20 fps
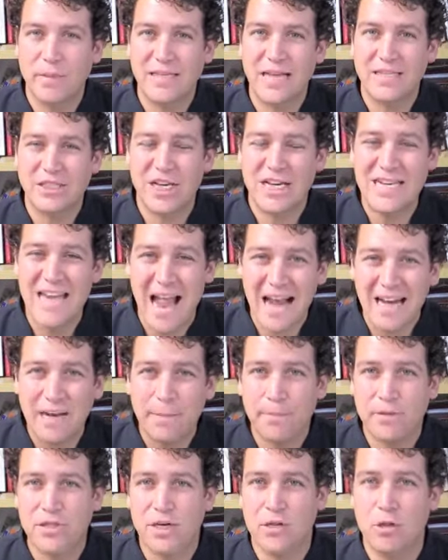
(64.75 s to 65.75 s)
It's actually
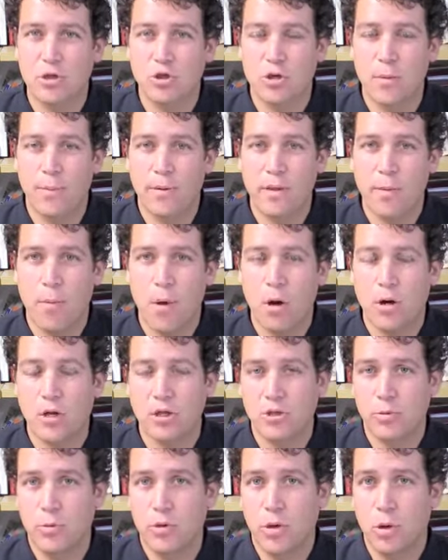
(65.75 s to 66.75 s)
90% of the shrimp on the
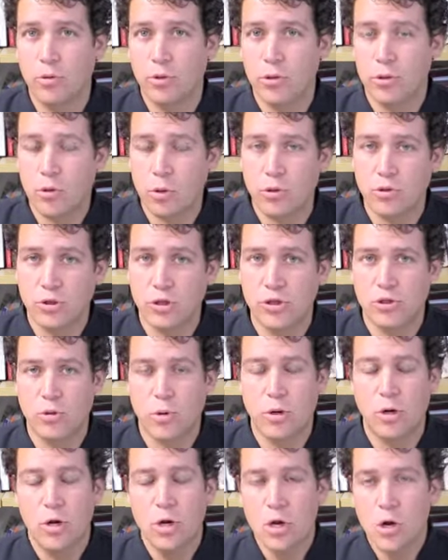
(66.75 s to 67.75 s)
market. So I mean, go into the grocery
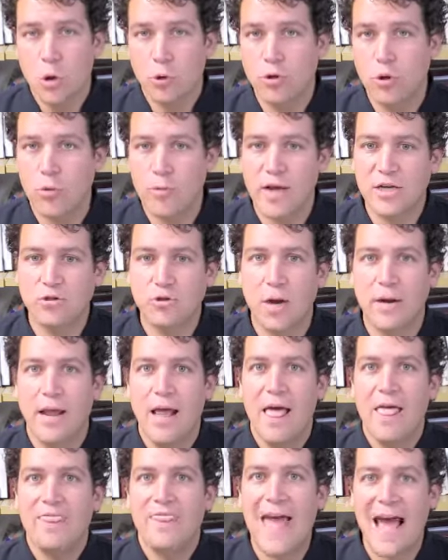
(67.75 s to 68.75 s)
store, go into a restaurant,
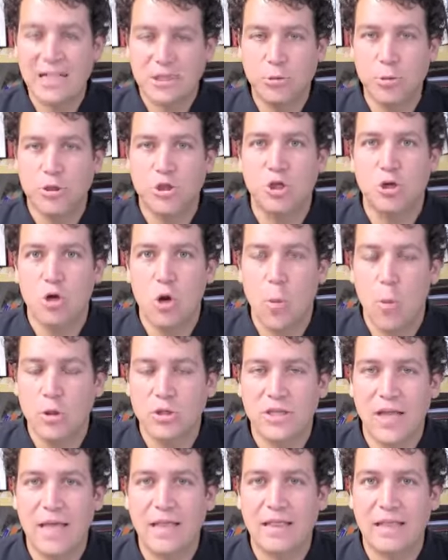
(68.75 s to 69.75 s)
that's what you're
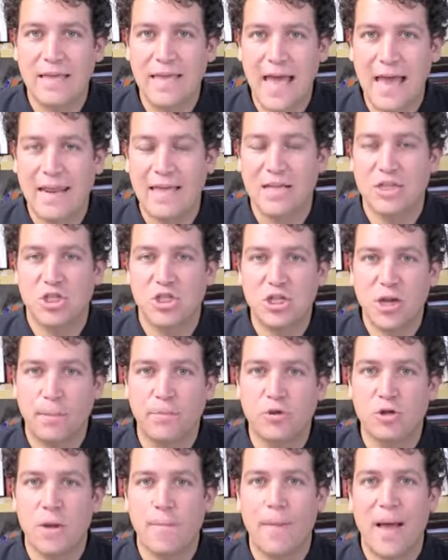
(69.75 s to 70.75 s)
most likely getting. It's cheap
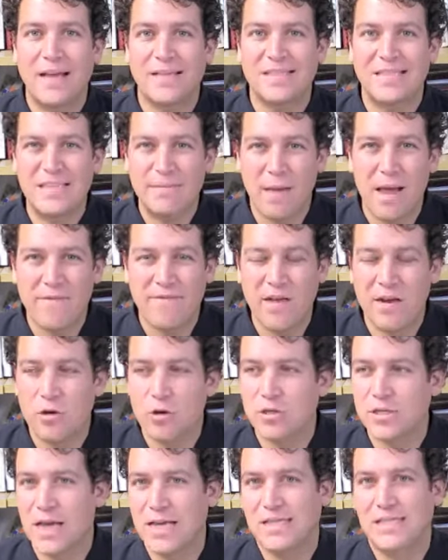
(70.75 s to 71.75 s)
shrimp. I see my
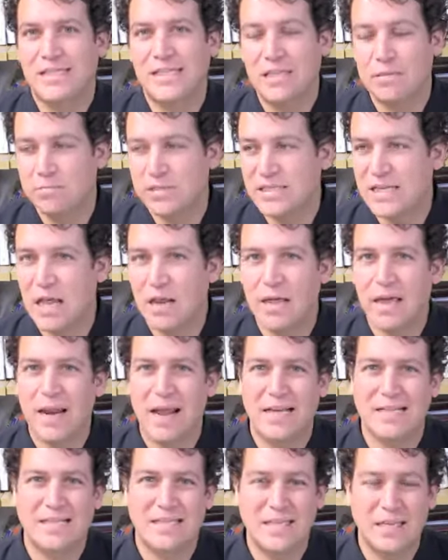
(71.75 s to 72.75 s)
vendors, I see them selling it,
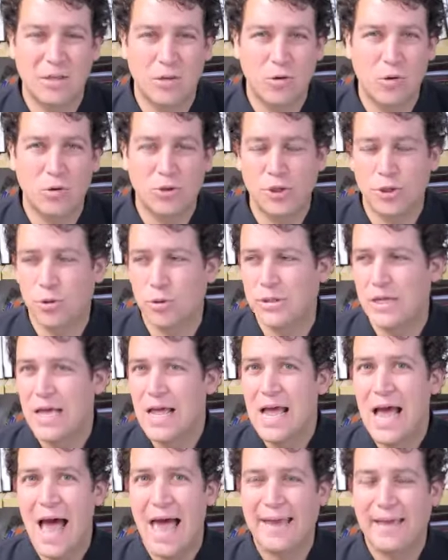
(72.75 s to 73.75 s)
I see it in the grocery stores.
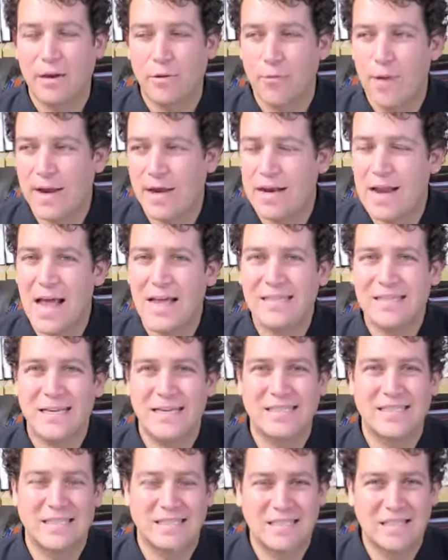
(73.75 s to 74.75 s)
I can recognize it.
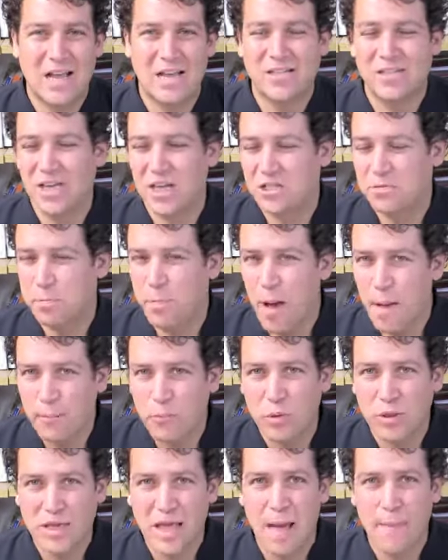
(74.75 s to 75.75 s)
It's disgusting. It's
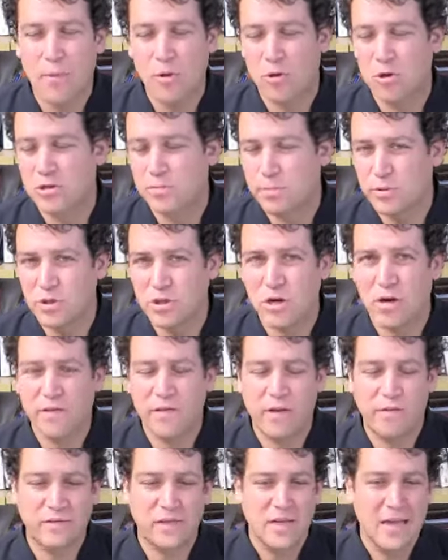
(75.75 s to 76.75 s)
pumped with chemicals,
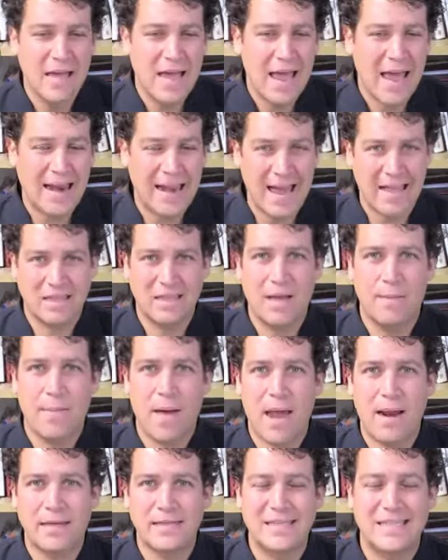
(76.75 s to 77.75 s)
preservatives, and
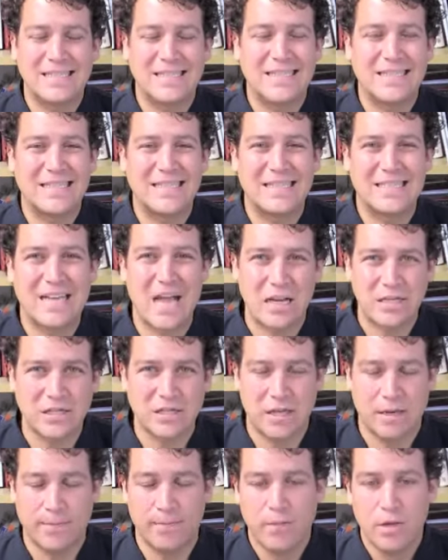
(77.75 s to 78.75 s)
antibiotics. It's
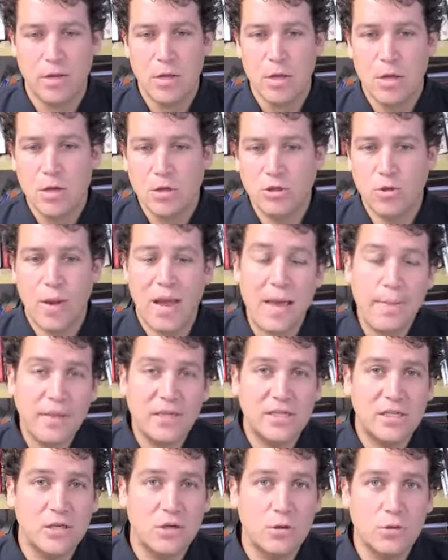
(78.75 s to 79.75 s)
disgusting. So
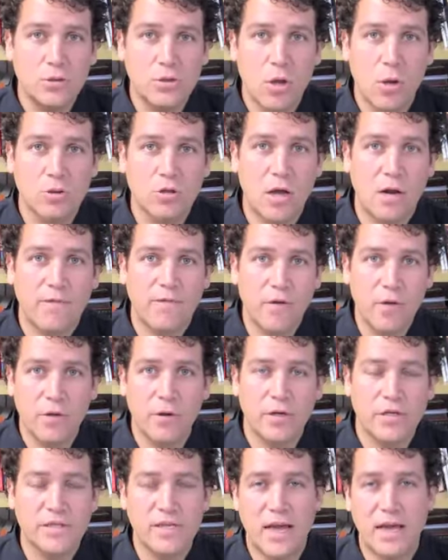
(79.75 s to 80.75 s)
ABC News goes on further
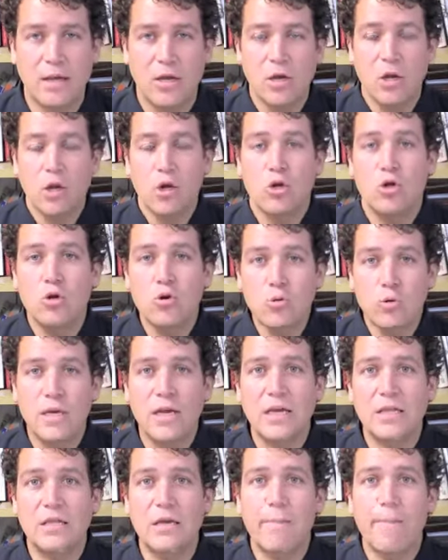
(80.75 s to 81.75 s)
to say, you
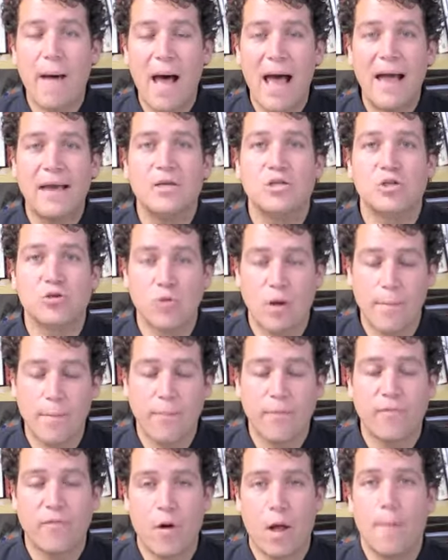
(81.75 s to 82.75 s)
need to buy shrimp
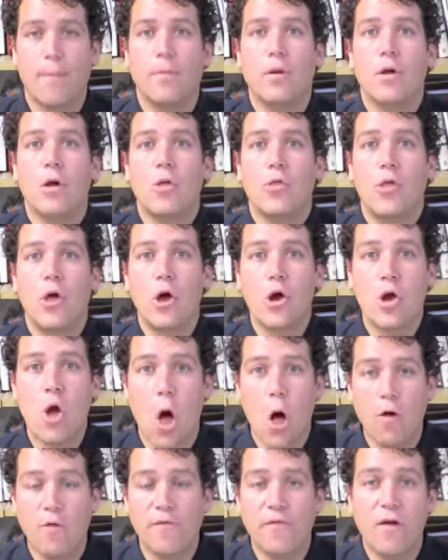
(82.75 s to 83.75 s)
from the
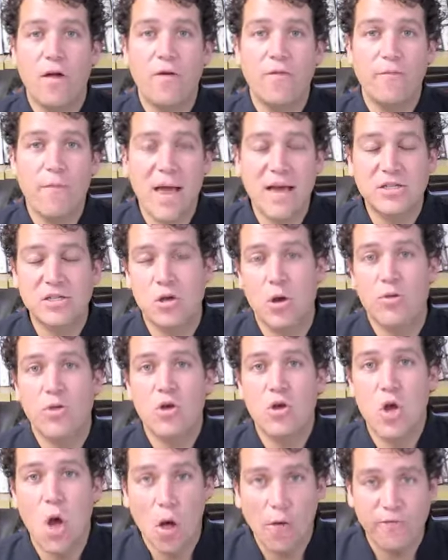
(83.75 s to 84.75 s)
Gulf of Mexico. The
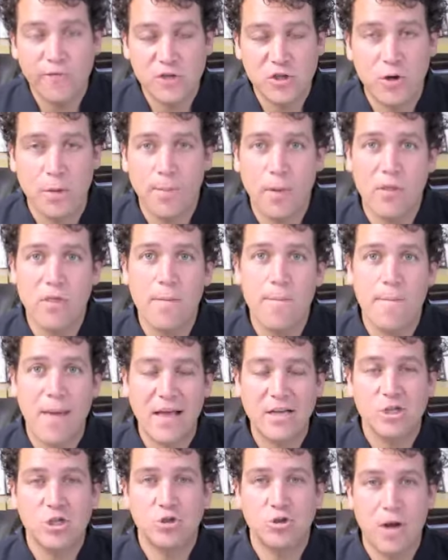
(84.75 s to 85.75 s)
Gulf shrimp are the
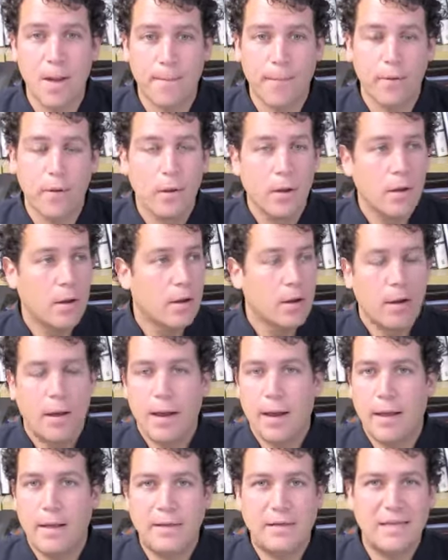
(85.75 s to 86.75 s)
best shrimp
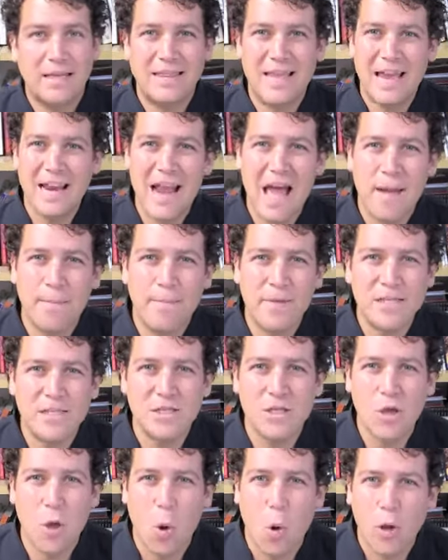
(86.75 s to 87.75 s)
did they not miss
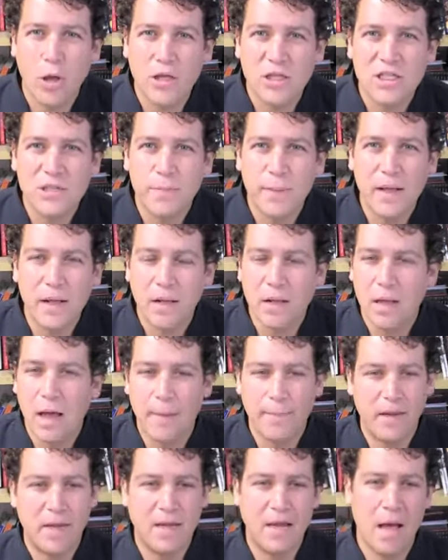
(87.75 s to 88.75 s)
the oil spill? I
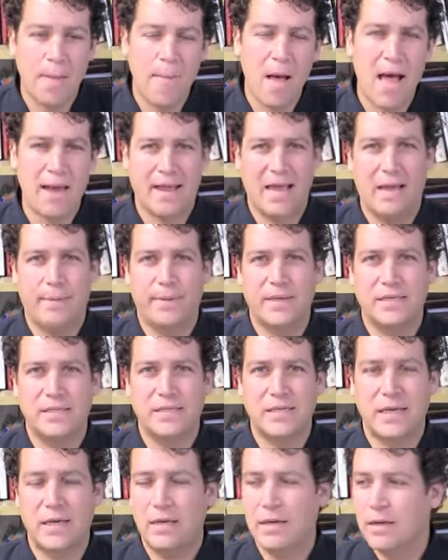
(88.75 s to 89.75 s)
mean, come on,
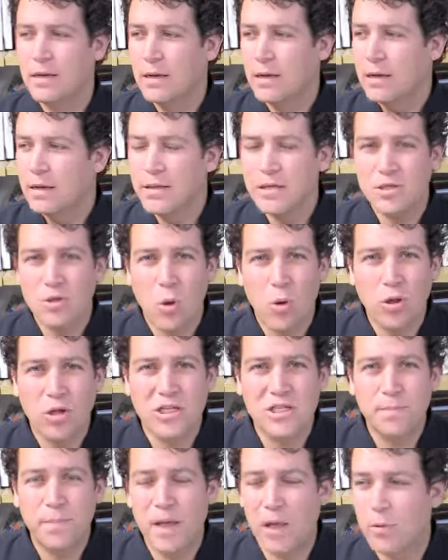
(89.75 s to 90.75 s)
ABC. This oil
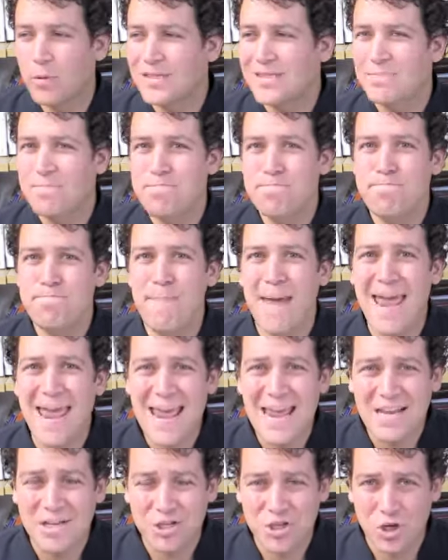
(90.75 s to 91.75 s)
spill was
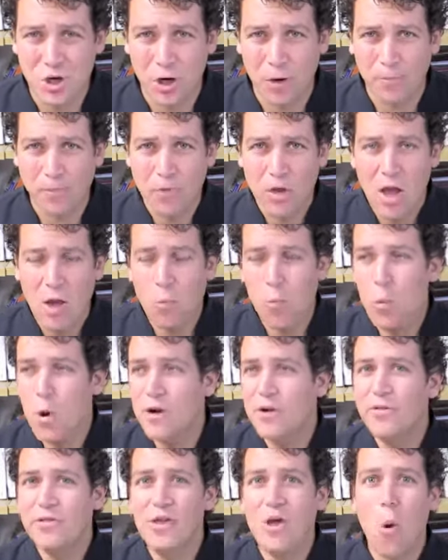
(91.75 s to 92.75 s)
major. And where
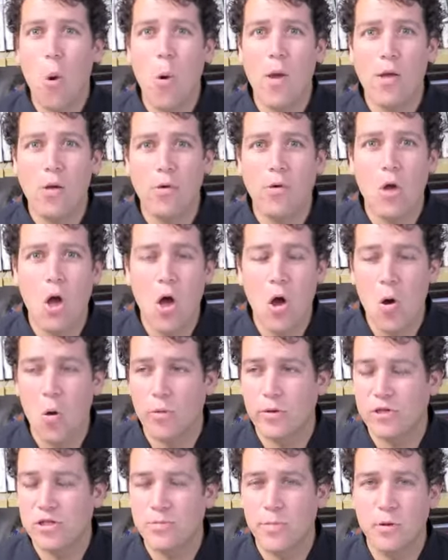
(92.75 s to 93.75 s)
did the oil
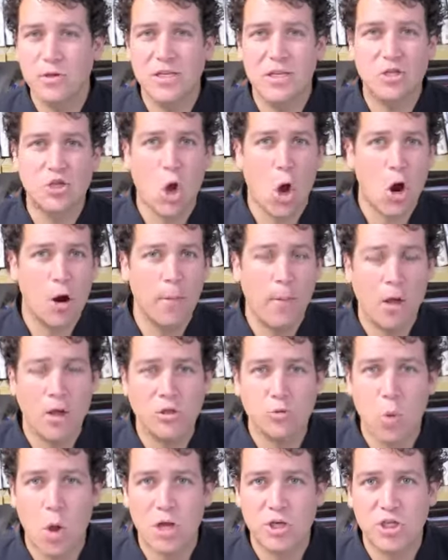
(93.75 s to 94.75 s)
go? There's supposedly tar
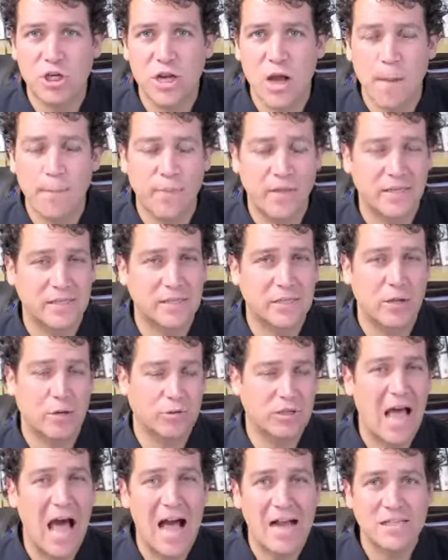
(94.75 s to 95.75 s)
balls washing up. These they're
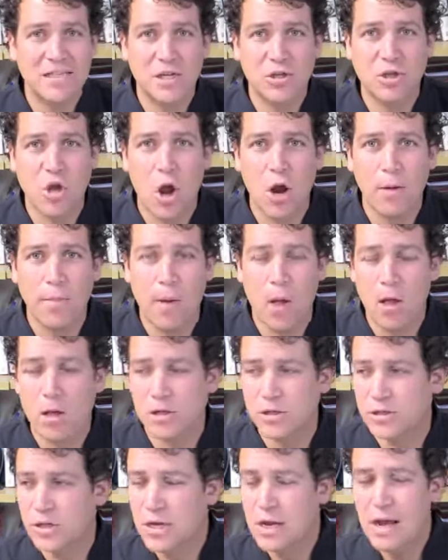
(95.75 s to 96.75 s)
toxic tar
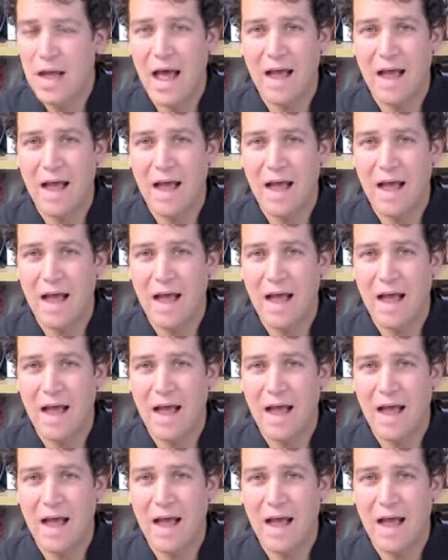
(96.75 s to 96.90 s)
balls.